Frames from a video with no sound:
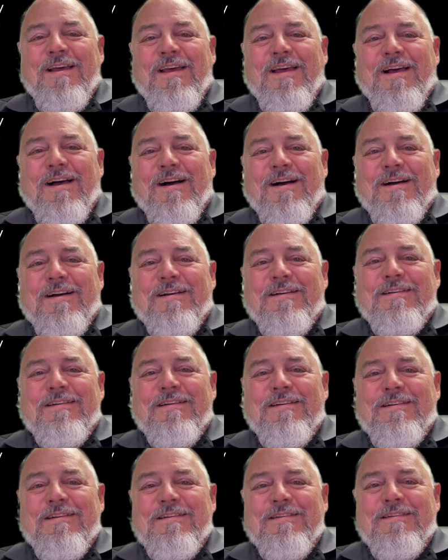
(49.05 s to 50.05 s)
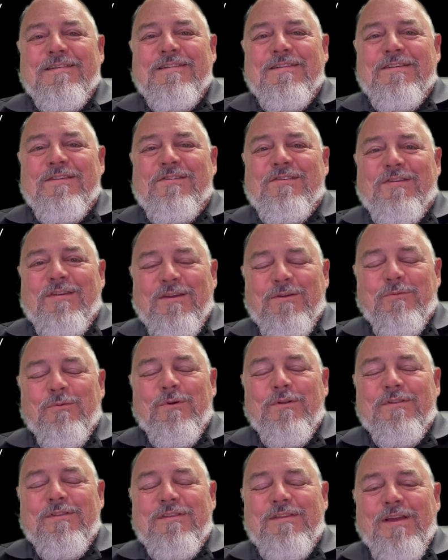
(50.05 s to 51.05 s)
uh, she
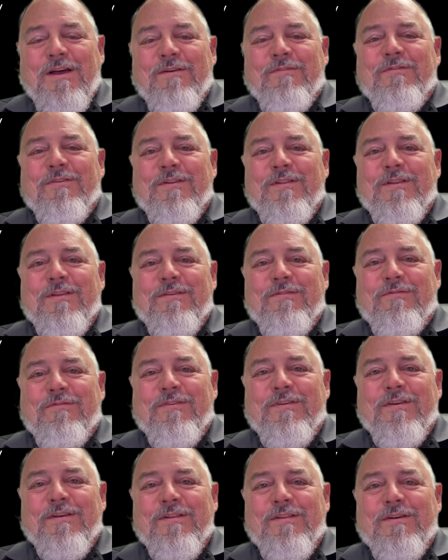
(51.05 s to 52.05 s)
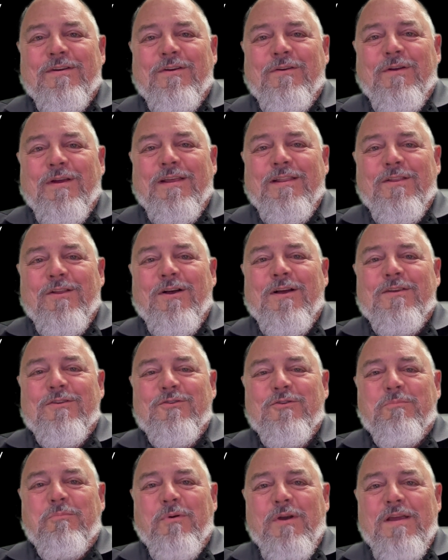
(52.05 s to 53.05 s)
will definitely feel a great loss.
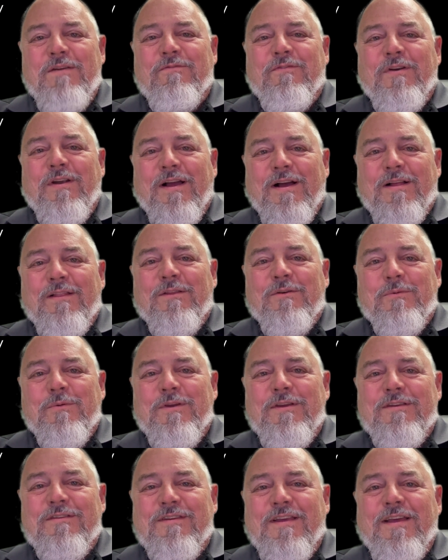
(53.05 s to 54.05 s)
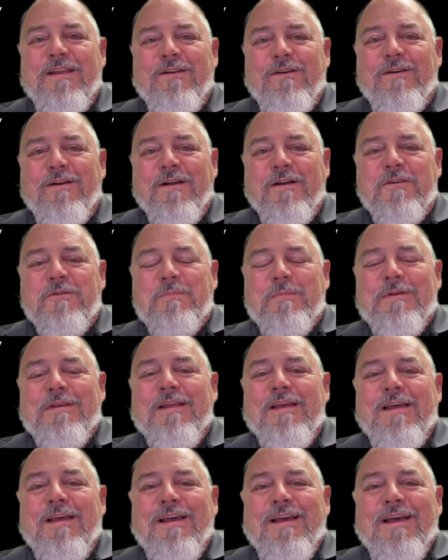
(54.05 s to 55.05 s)
So pray for Eloise and her
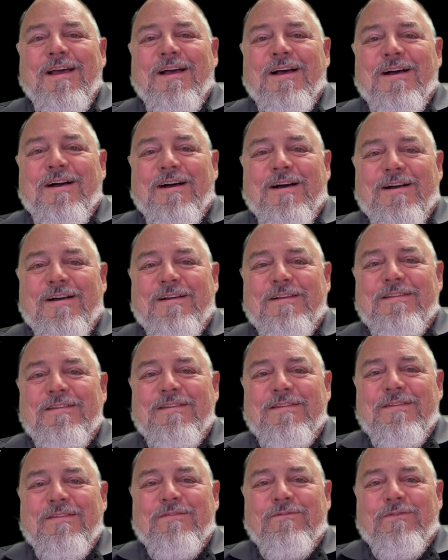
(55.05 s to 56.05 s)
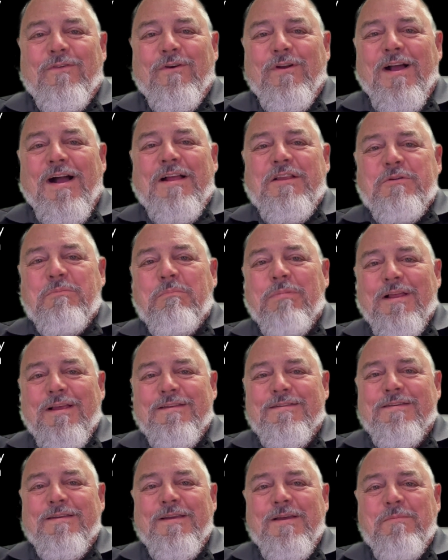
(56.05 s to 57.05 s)
husband uh, for God's
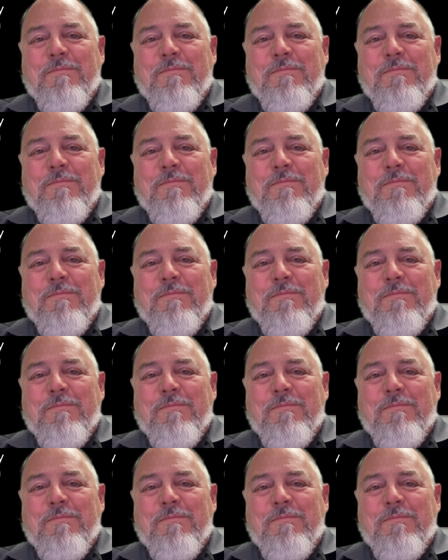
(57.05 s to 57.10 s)
blessing